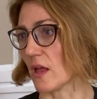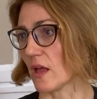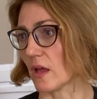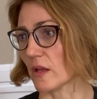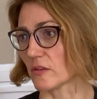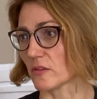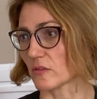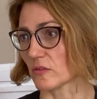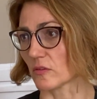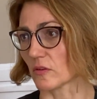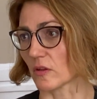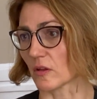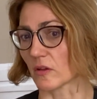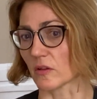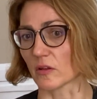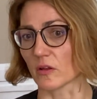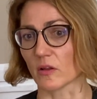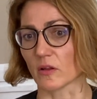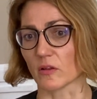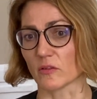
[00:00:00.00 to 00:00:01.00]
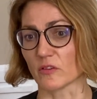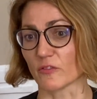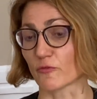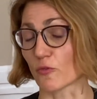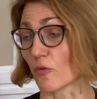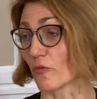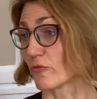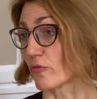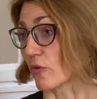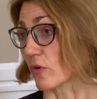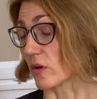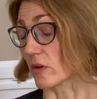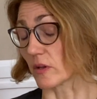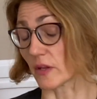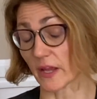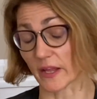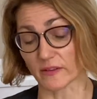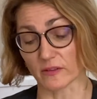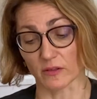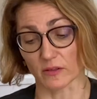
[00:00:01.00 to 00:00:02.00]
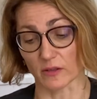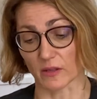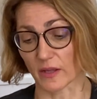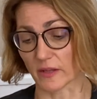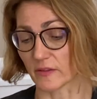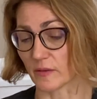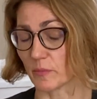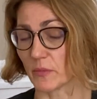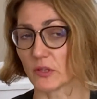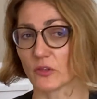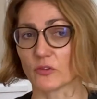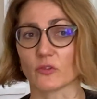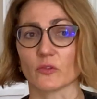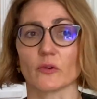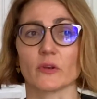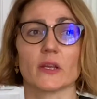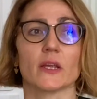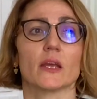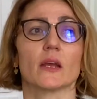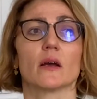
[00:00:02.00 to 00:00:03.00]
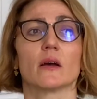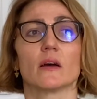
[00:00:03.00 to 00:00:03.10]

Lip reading: at the front, at the military,